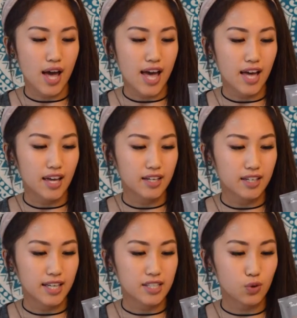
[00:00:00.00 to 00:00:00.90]
and
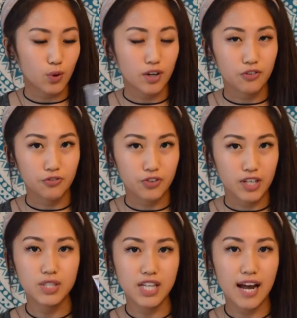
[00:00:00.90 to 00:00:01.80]
it's oil
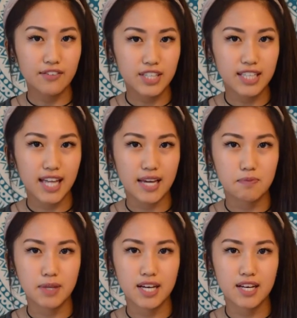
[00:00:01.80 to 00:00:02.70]
free, which I really
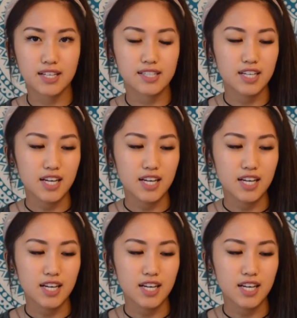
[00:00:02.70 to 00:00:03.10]
like because